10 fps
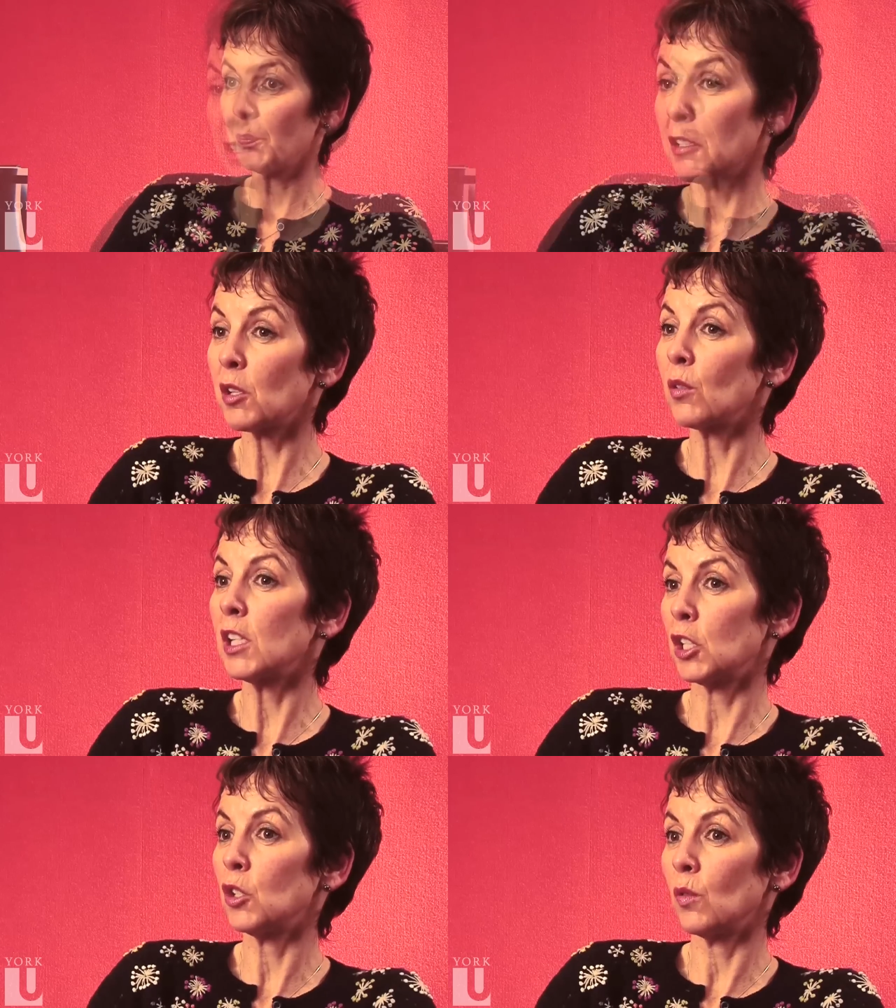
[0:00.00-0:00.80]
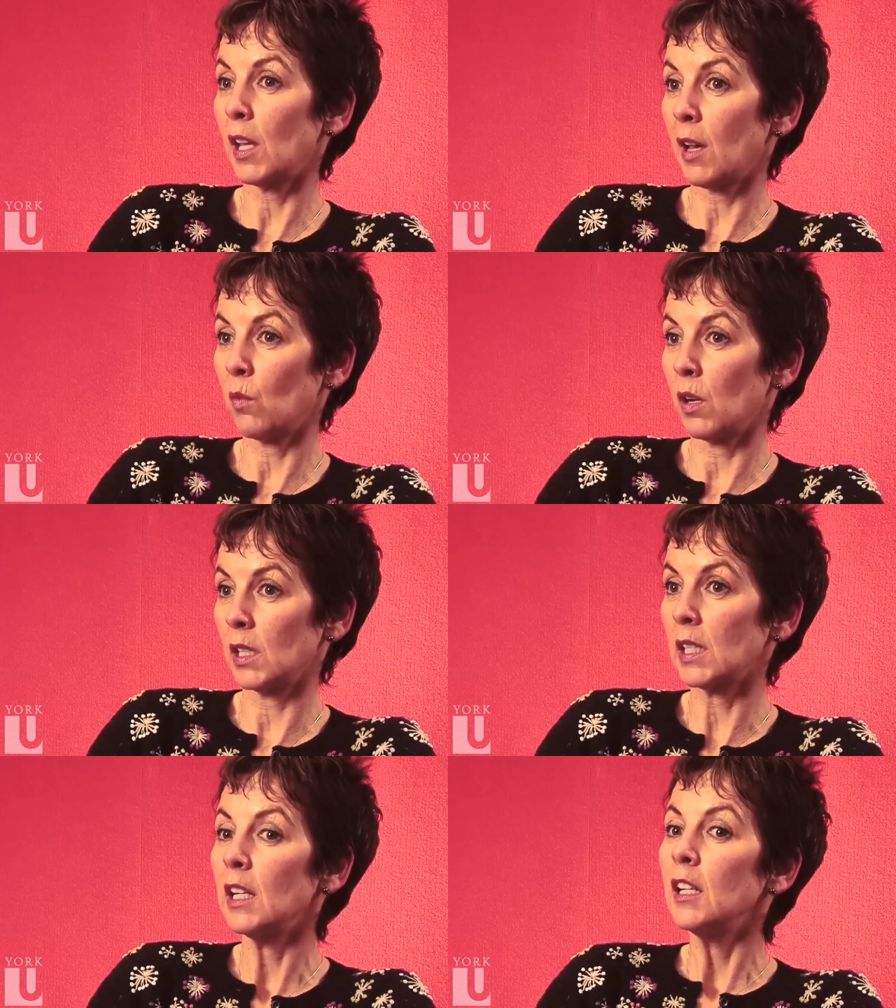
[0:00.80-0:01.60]
And so the issue there
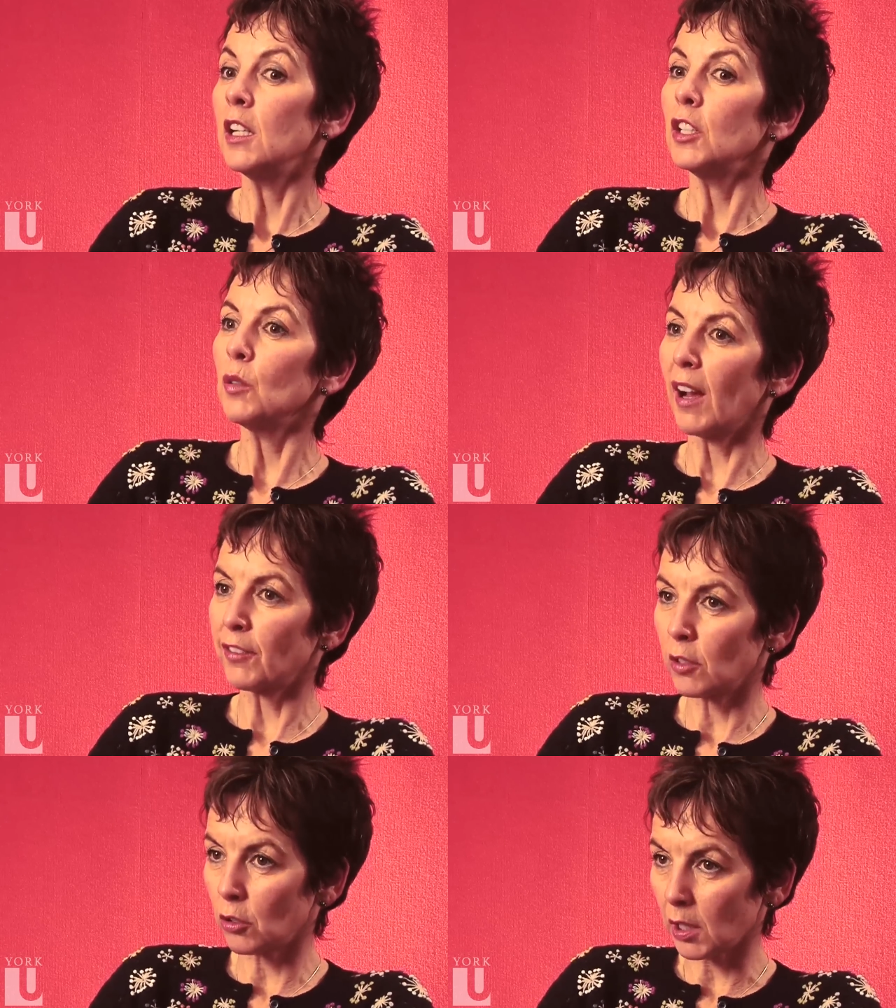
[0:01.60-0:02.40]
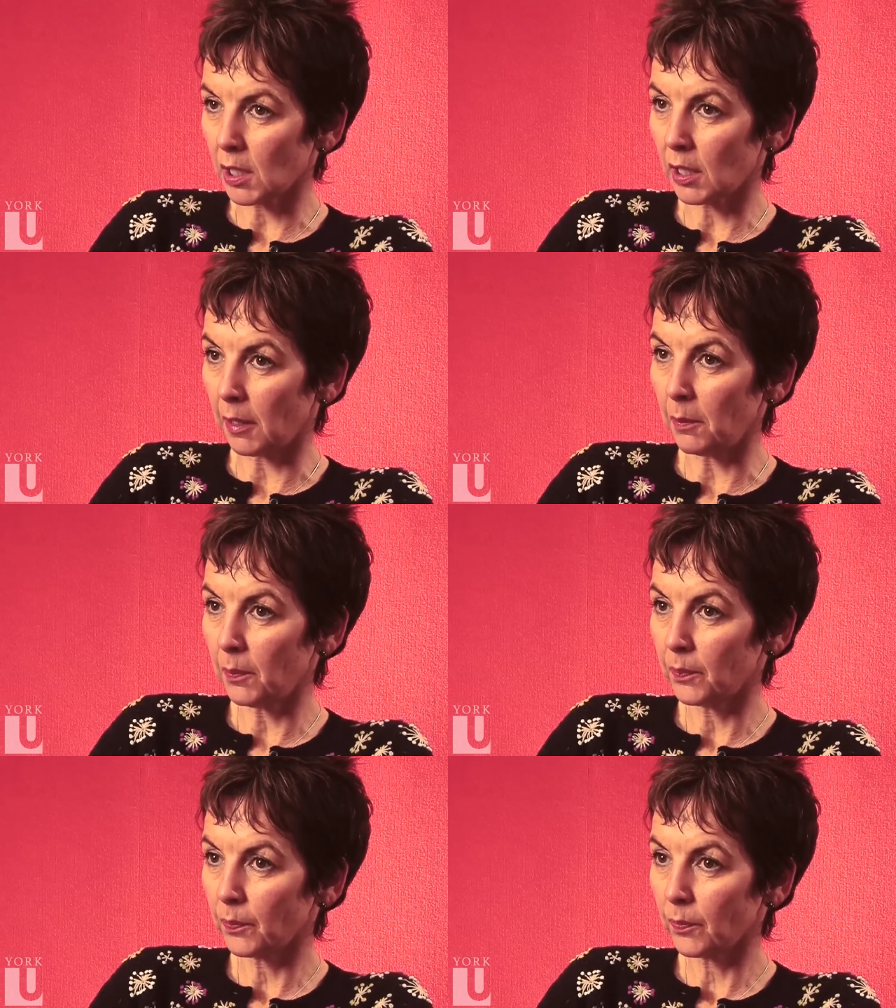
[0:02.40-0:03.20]
was you have to trust them,
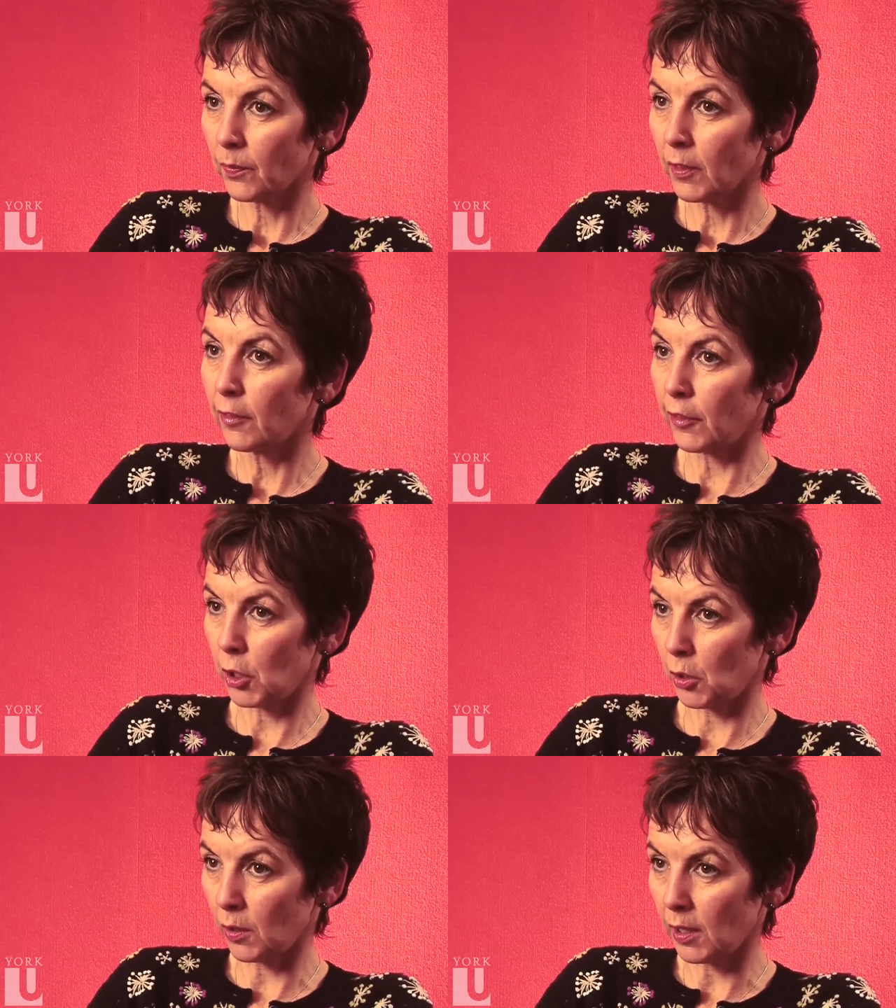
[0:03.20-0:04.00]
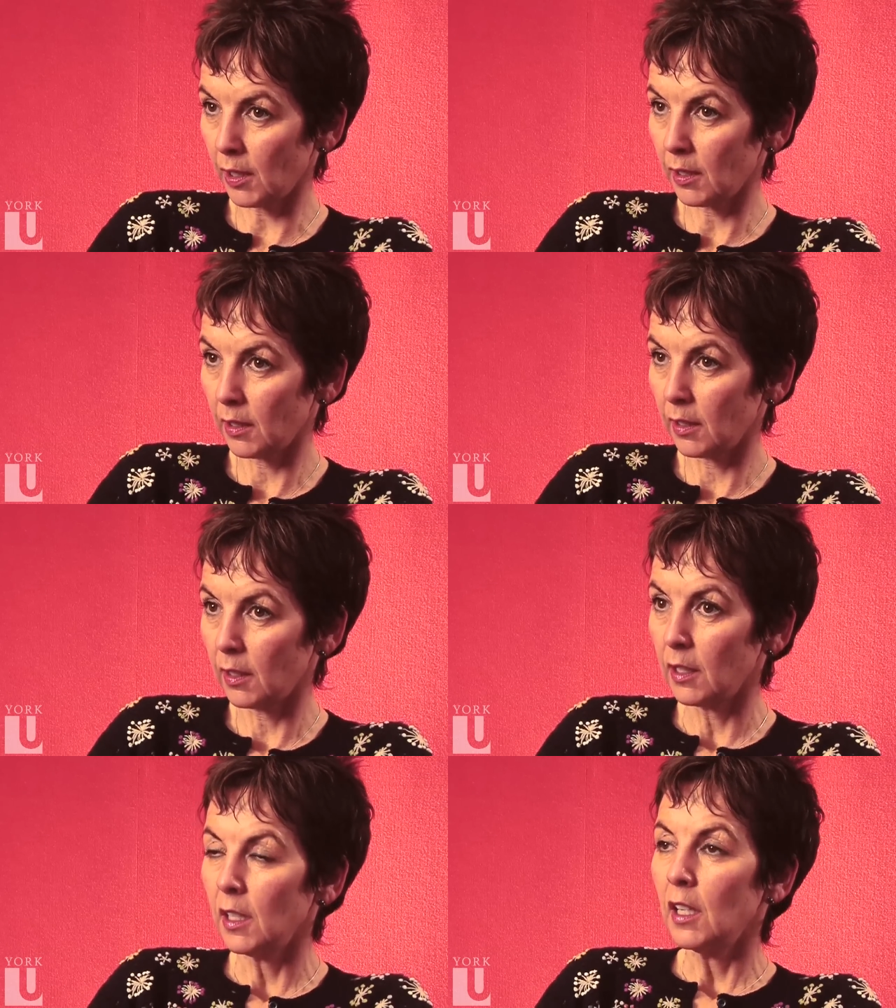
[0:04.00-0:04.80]
for sure.
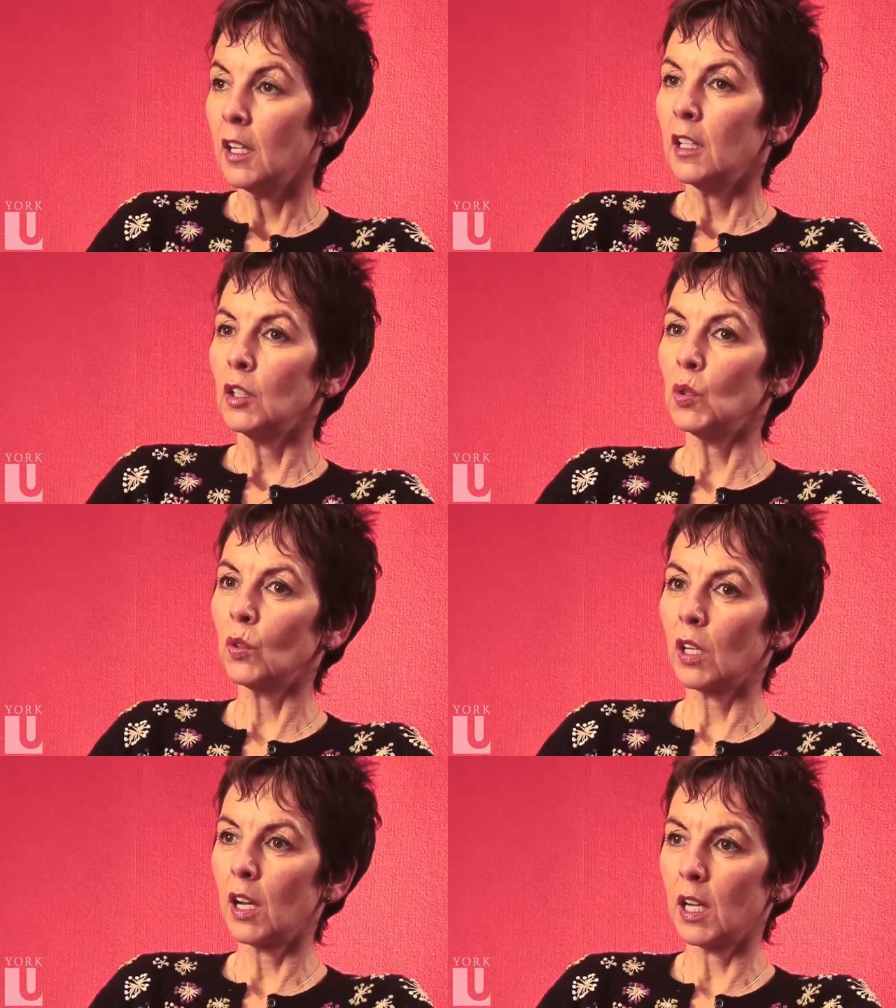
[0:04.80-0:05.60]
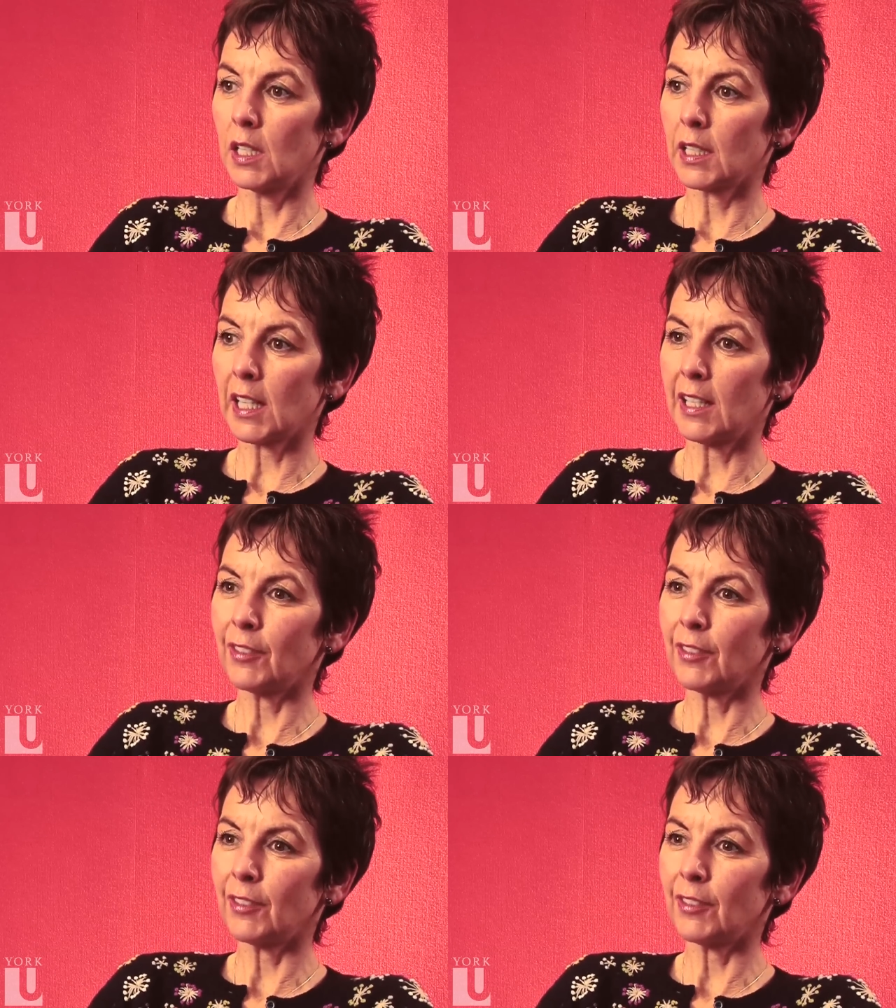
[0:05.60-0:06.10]
You can't kind